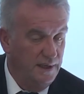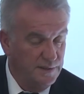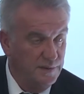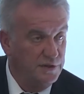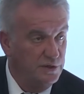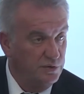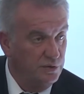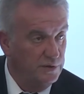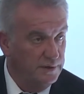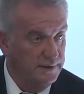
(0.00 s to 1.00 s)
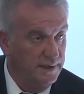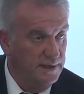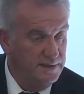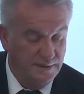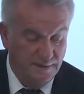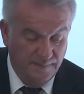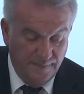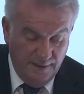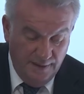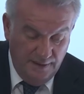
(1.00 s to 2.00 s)
especially in current days.
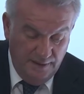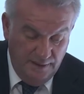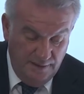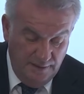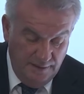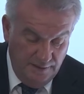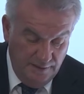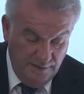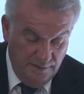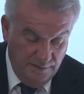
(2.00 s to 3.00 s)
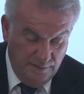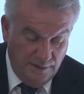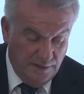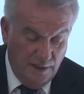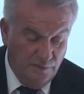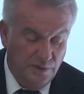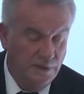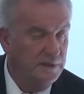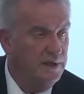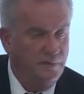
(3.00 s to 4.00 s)
What can we
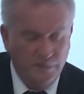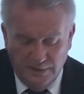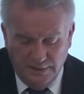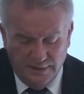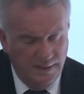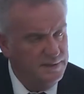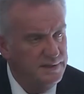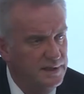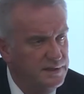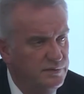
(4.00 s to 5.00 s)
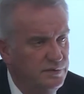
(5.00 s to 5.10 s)
treat? Can we treat larynx cancer